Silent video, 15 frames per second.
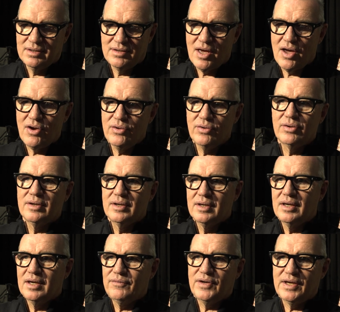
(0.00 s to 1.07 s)
No.
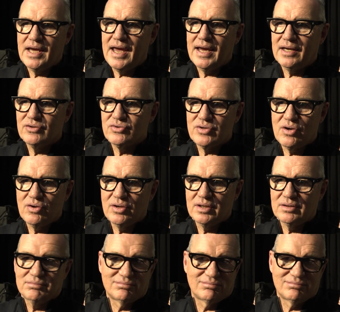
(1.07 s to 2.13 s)
If you can control
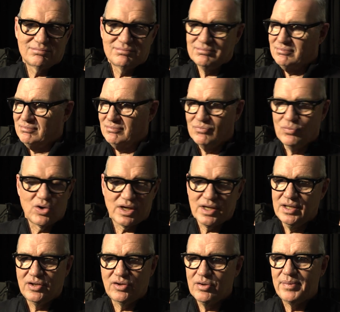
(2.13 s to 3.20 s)
it, what
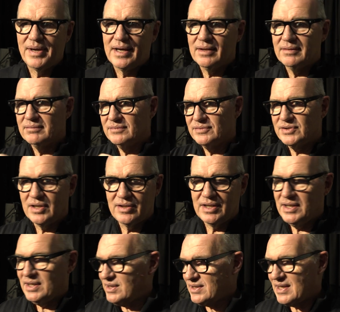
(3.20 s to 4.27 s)
can you do about it? So
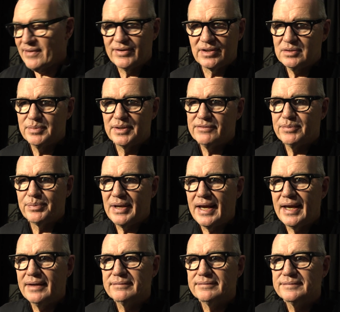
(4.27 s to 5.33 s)
then you just have a little bit of a
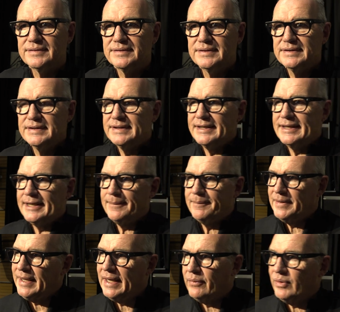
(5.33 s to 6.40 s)
plan. Um,
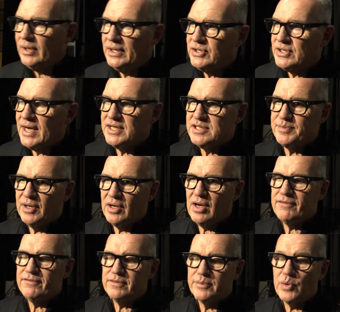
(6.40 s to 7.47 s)
and that really changed my
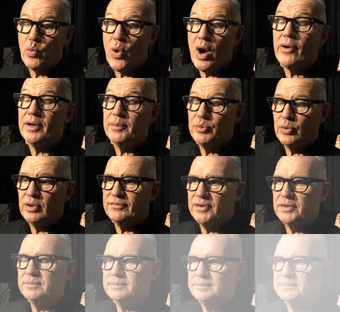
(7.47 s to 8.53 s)
life from a worry point of view.